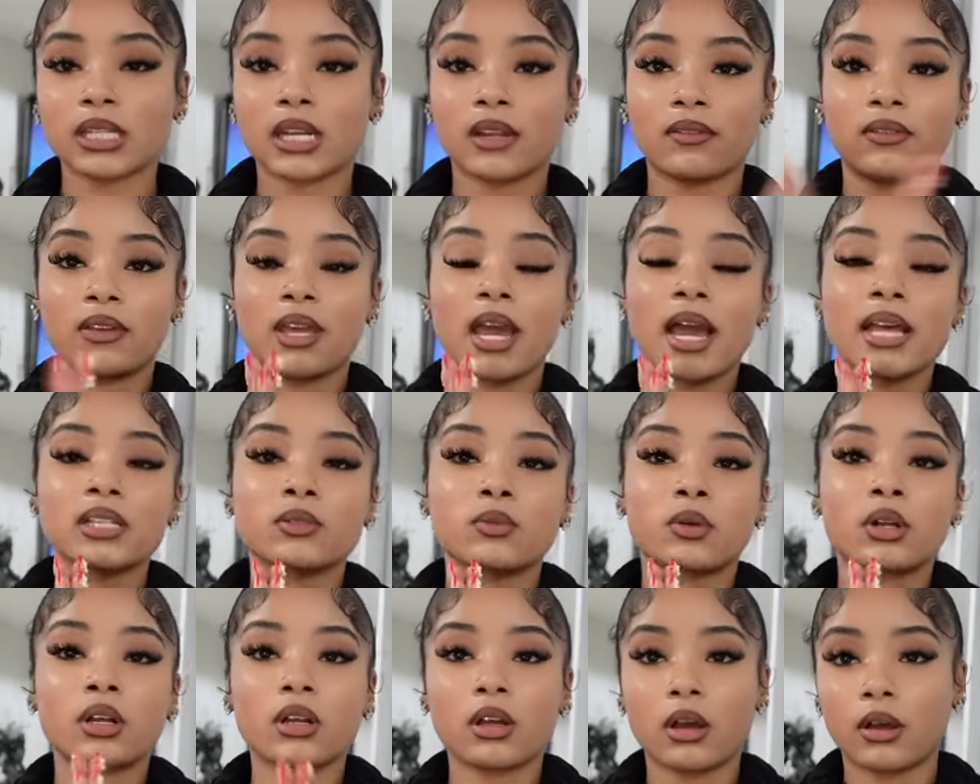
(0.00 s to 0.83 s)
And if you guys
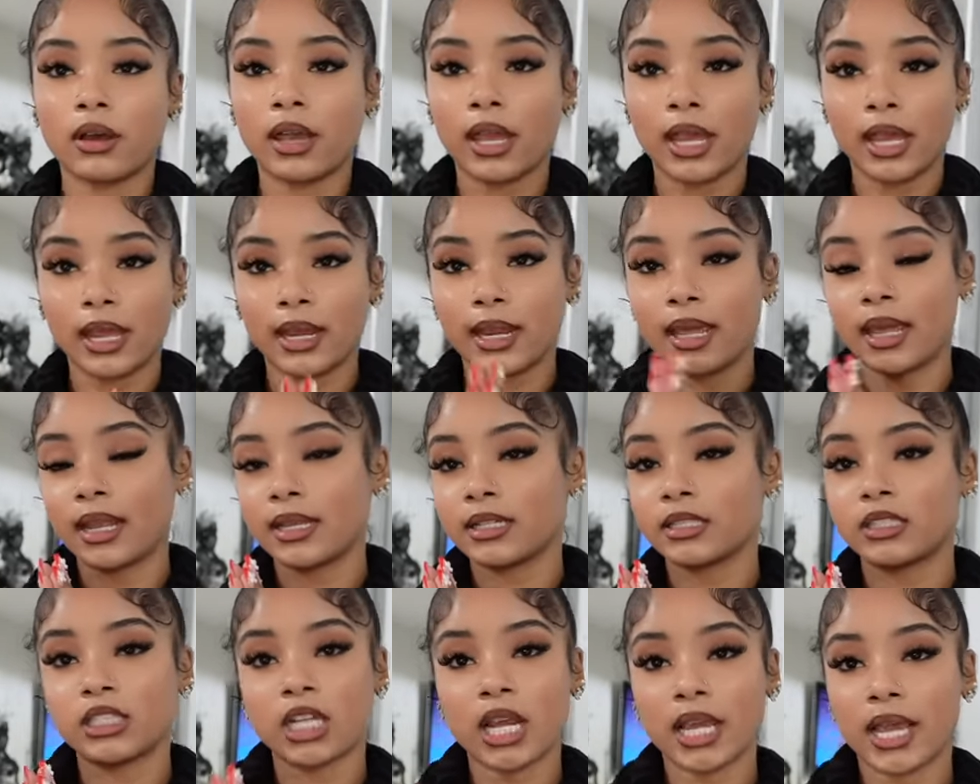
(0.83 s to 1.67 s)
want to go ahead
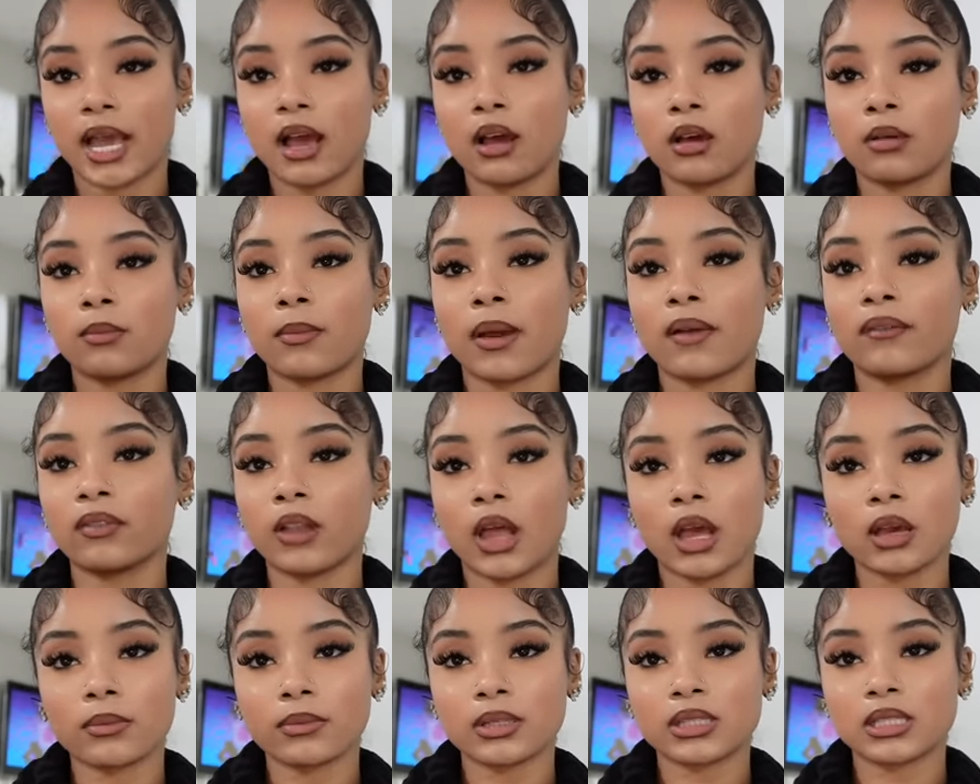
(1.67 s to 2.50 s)
and check out my
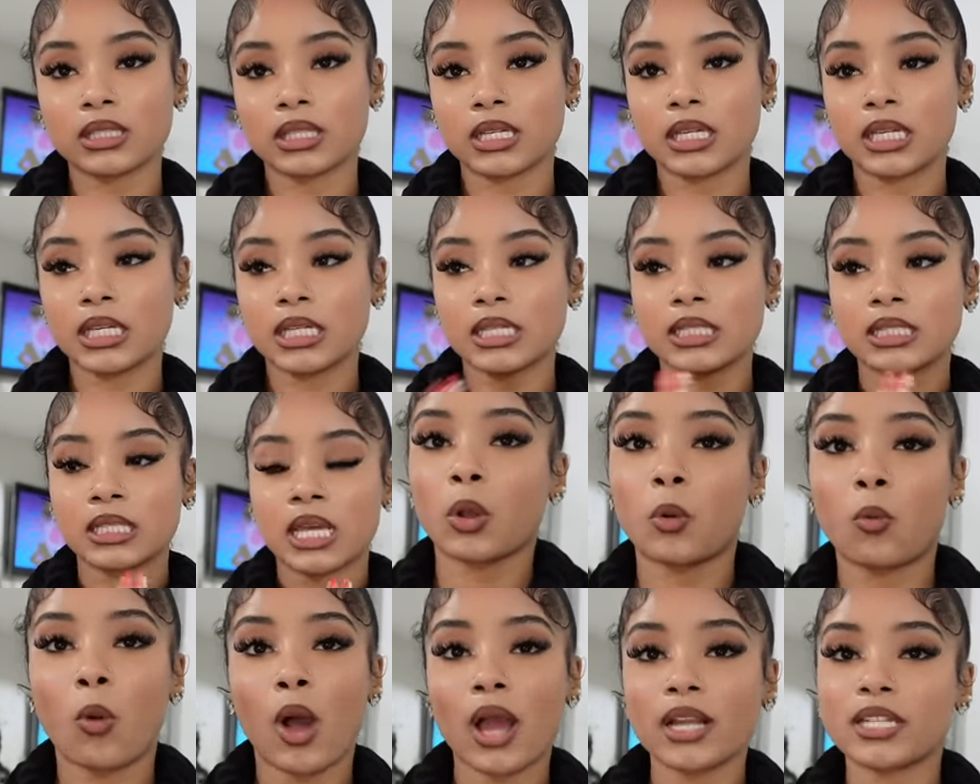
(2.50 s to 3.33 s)

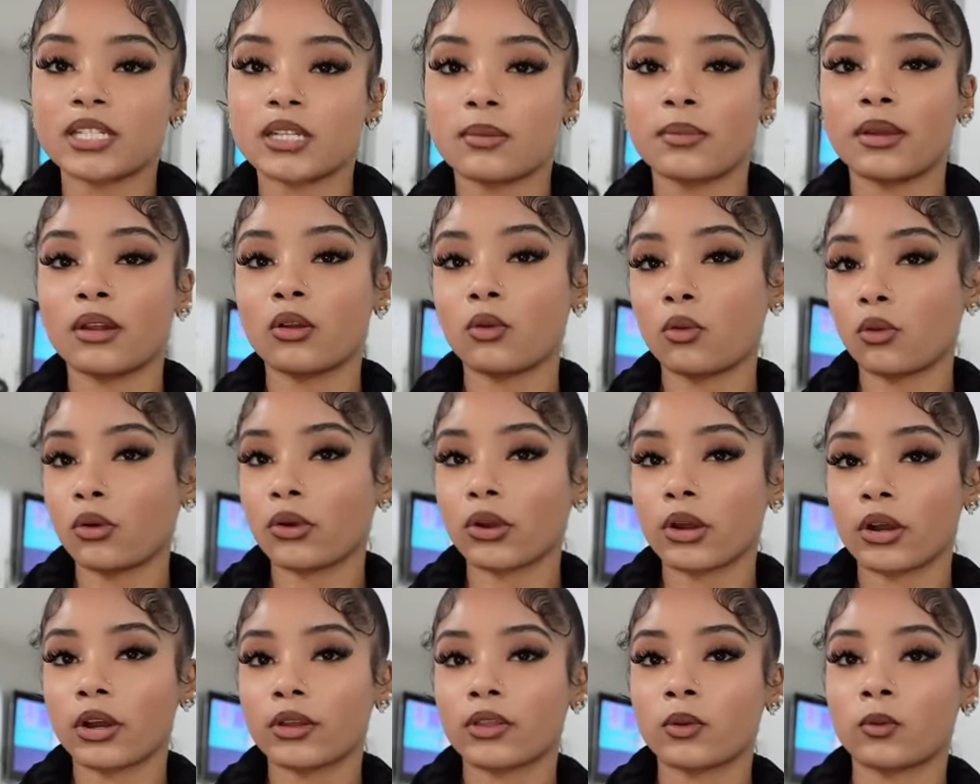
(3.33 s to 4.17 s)
Vlogmases, watch them in
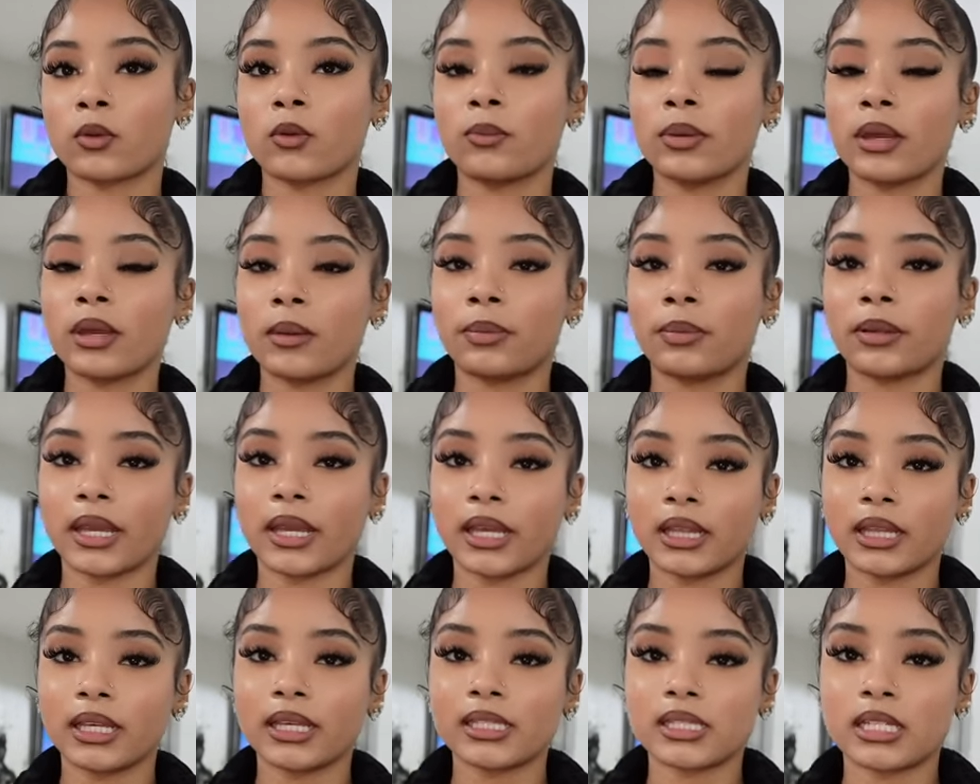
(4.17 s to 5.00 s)
order. There will be a
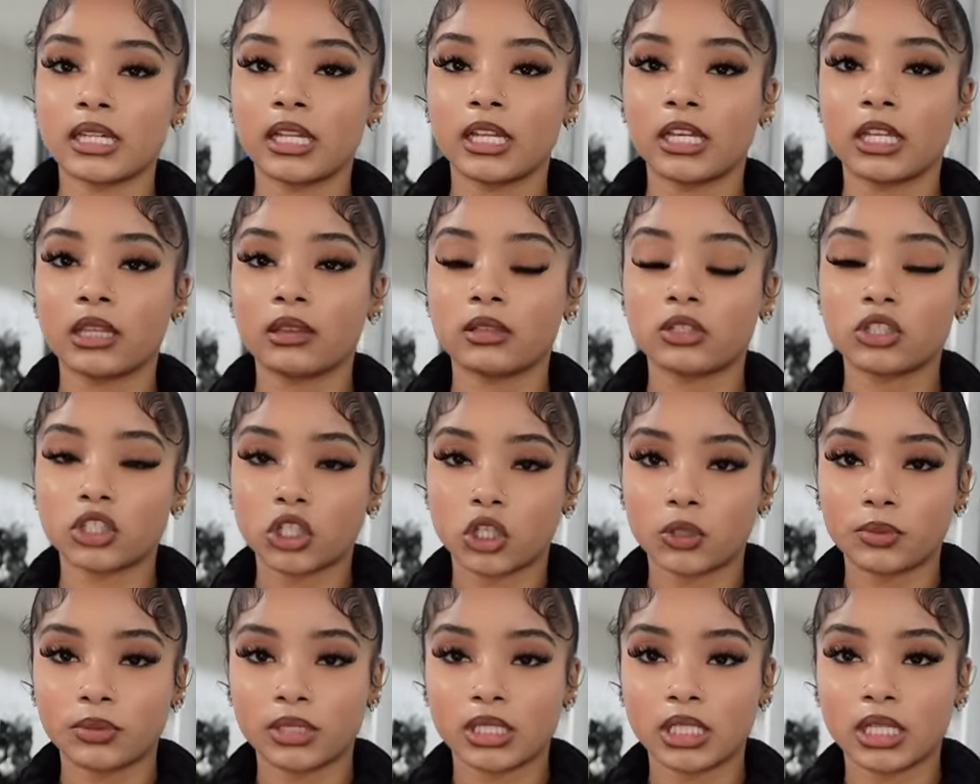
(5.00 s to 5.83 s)
playlist and link in the
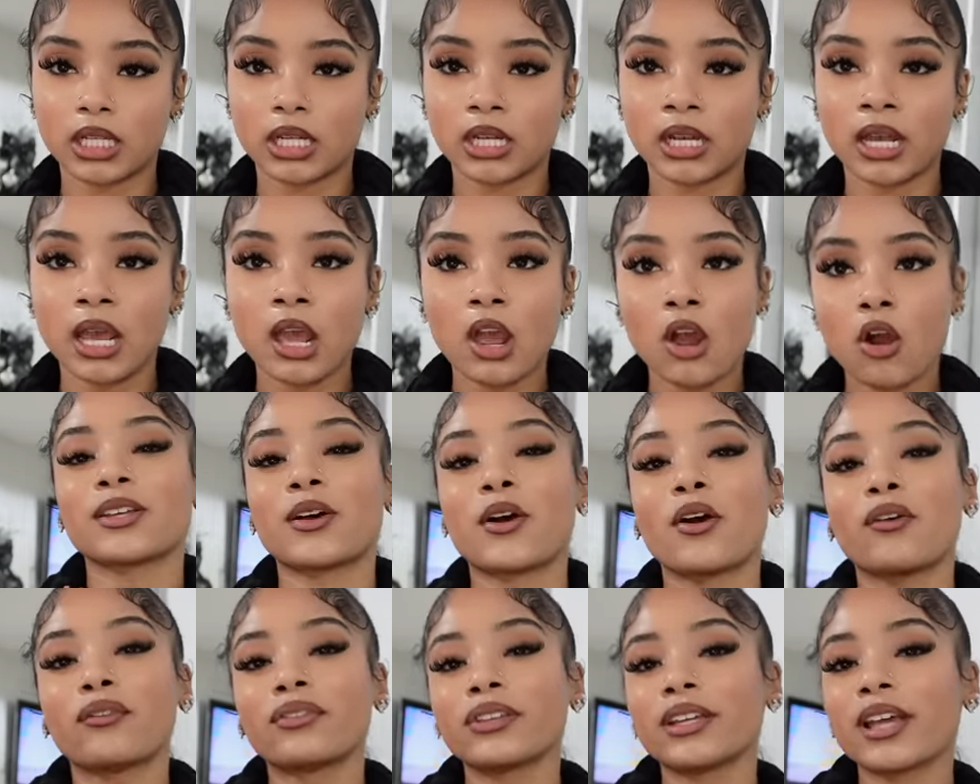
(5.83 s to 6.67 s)
description. So
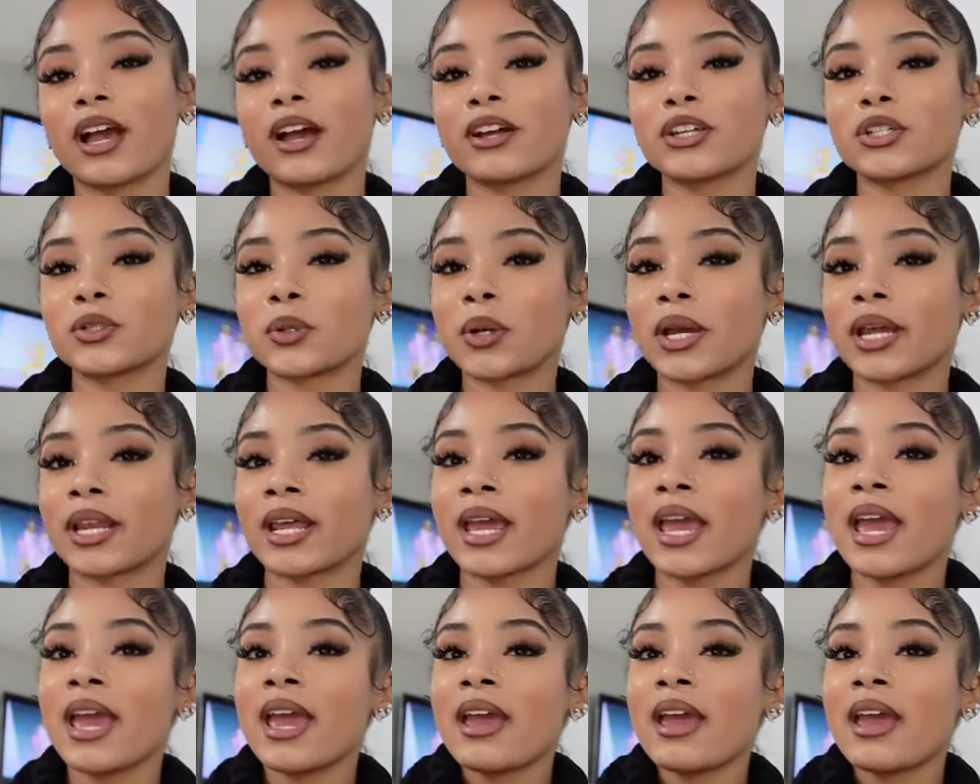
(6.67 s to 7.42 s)
hopefully y'all enjoyed.